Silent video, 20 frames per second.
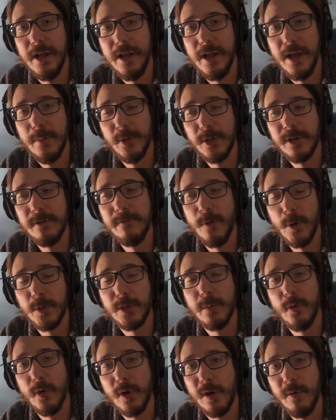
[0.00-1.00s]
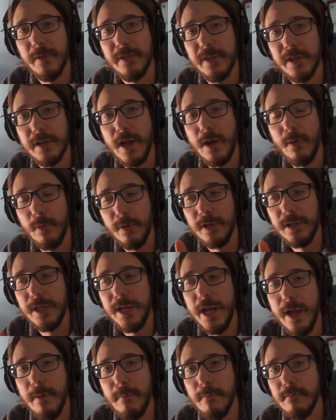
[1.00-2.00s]
I'm looking forward to brewing with it. I
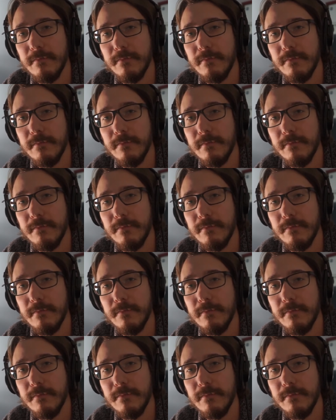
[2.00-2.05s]
really am.